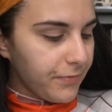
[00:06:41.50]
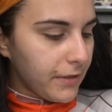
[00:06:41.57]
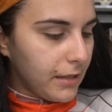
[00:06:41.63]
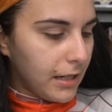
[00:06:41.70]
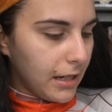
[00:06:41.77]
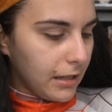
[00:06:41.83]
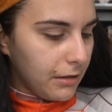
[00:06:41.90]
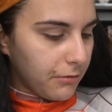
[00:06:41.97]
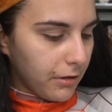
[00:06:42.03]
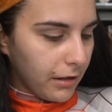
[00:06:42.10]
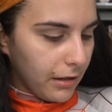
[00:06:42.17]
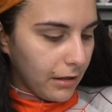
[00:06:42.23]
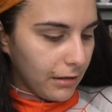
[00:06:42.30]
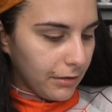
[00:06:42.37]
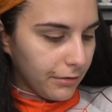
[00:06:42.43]

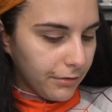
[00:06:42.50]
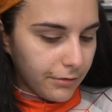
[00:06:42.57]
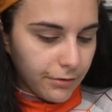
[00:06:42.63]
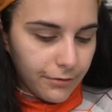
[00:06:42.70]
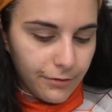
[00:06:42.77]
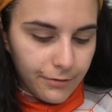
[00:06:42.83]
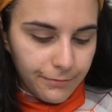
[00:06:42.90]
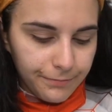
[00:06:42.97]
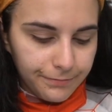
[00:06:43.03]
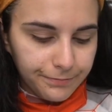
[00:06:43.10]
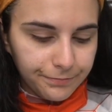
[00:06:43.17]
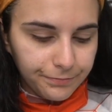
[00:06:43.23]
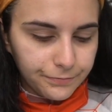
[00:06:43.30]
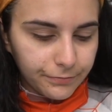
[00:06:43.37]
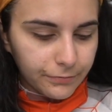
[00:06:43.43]
Anyways.
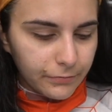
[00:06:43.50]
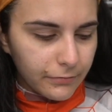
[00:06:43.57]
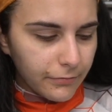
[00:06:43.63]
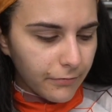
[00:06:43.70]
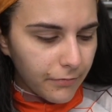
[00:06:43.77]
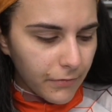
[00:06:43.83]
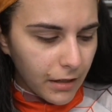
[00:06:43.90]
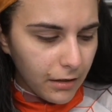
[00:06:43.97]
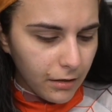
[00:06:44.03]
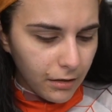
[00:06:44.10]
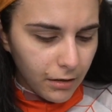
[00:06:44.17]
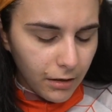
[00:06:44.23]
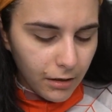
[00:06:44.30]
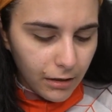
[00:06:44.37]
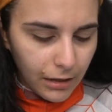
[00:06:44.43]
Uh,
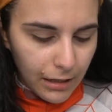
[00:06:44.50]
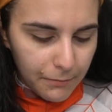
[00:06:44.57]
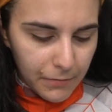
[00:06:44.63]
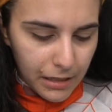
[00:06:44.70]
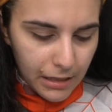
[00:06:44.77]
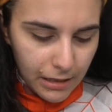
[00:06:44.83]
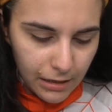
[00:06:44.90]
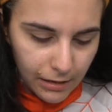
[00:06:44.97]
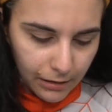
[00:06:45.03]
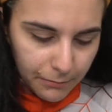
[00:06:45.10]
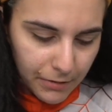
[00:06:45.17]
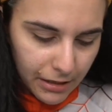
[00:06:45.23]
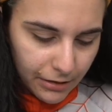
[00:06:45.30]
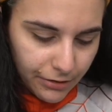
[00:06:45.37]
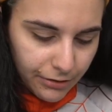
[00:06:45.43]
let me let
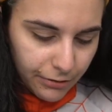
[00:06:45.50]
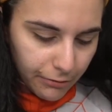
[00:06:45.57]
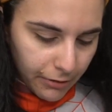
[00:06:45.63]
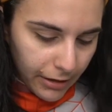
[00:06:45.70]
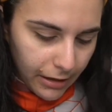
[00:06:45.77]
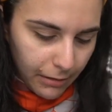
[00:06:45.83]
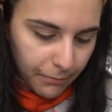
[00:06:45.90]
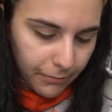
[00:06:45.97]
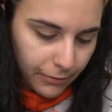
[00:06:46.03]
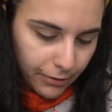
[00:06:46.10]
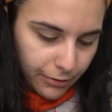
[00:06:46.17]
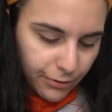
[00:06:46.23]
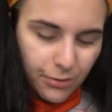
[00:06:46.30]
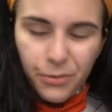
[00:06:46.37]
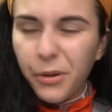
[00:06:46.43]
me swipe or
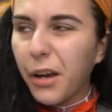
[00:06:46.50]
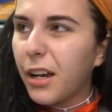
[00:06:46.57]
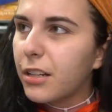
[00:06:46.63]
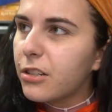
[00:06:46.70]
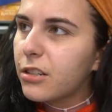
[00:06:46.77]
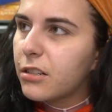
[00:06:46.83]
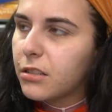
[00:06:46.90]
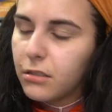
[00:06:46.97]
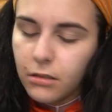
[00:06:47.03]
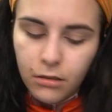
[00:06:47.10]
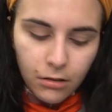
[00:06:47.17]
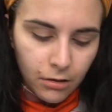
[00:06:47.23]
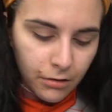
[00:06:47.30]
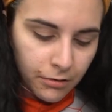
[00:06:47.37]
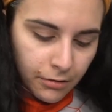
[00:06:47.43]
swatch
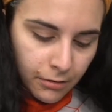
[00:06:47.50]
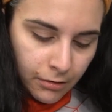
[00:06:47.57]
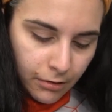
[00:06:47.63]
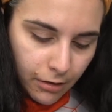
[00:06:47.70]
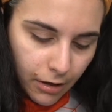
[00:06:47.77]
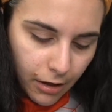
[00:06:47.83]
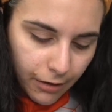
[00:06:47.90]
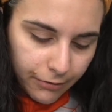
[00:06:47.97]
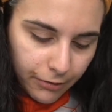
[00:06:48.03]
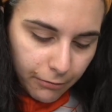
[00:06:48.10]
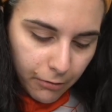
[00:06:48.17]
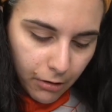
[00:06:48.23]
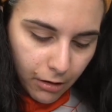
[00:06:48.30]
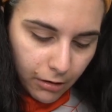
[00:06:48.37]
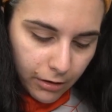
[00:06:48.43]
off the
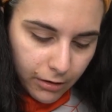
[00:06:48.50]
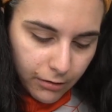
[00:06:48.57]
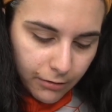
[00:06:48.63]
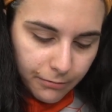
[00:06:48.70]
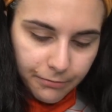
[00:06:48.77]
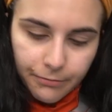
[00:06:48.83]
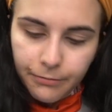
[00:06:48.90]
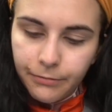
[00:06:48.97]
wall here.